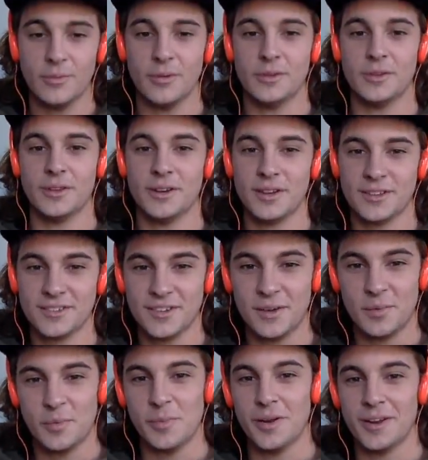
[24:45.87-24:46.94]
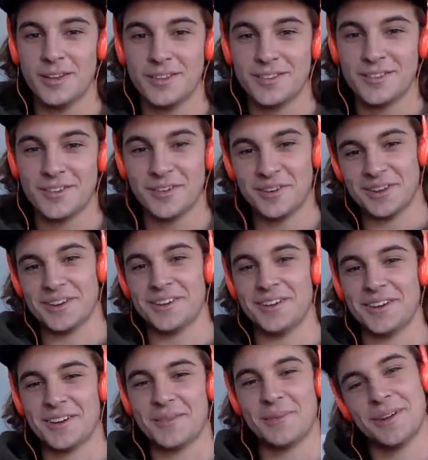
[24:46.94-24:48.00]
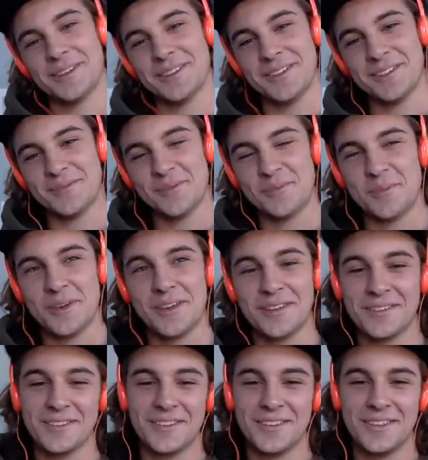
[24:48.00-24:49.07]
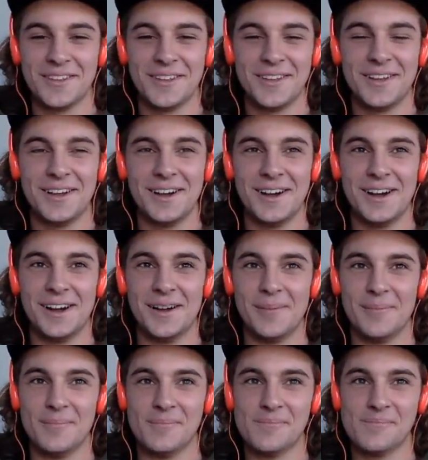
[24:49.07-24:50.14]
within the next couple minutes so he can talk about this with me. But